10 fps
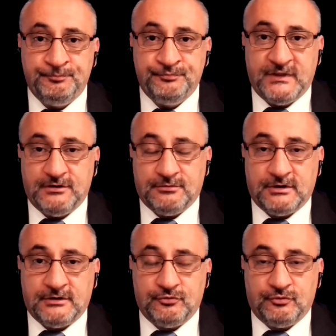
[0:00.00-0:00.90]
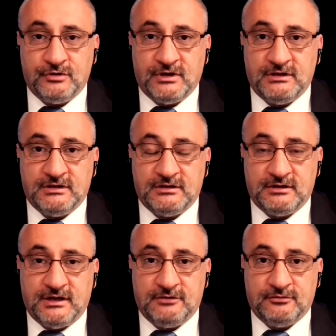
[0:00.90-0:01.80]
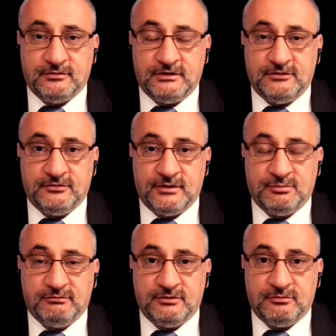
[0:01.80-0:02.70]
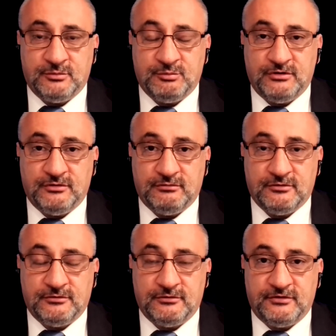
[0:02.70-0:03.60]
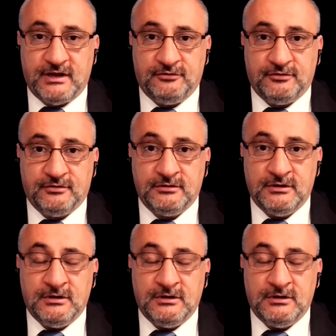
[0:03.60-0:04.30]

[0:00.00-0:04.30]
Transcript: The Iranians could not get their hands on these type of equipment because they're under sanction.